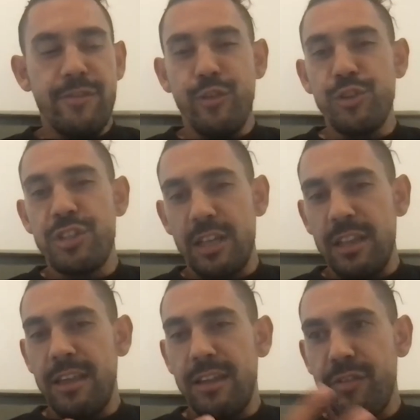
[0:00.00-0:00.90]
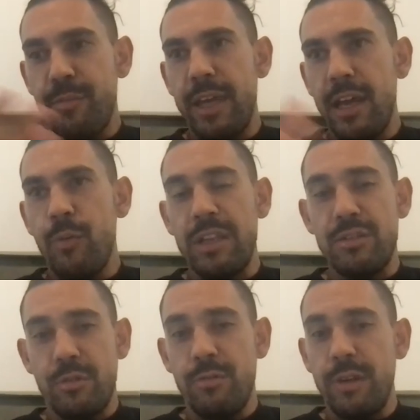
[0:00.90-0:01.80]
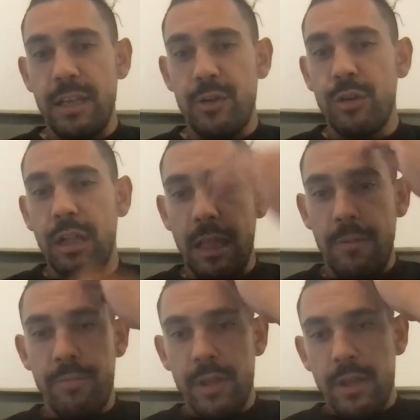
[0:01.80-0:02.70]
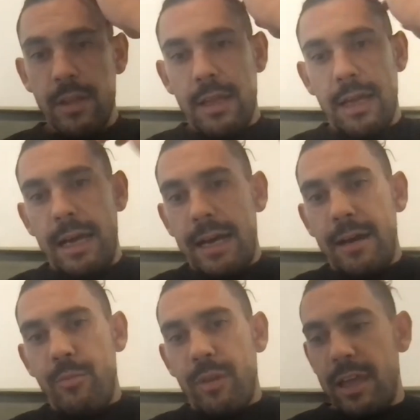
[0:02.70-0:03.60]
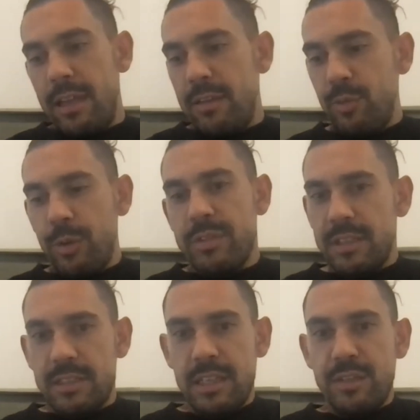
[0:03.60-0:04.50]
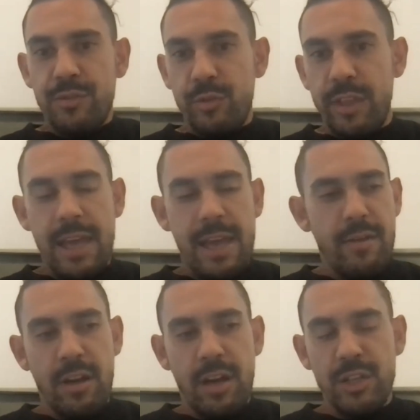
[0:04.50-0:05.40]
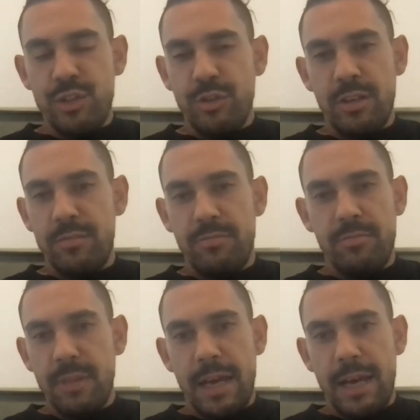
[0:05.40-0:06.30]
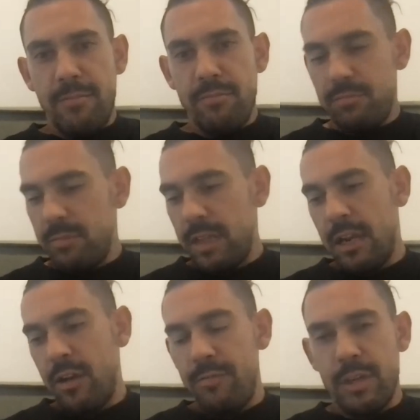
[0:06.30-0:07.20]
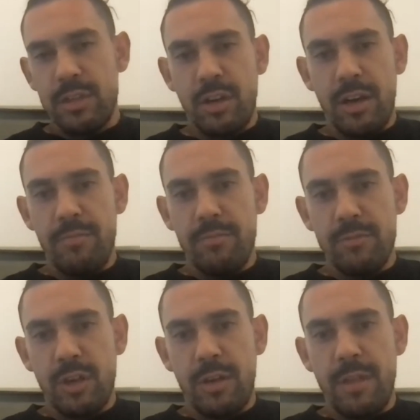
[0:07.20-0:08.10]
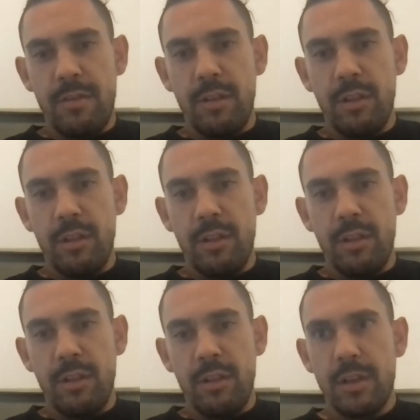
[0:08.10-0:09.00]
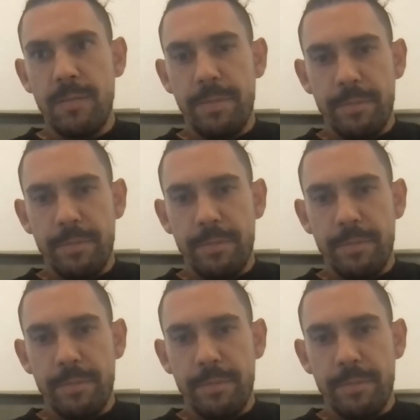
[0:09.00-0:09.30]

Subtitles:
fortunately for me, I went to a really good club, and we were successful there, and I enjoyed my time there a lot. So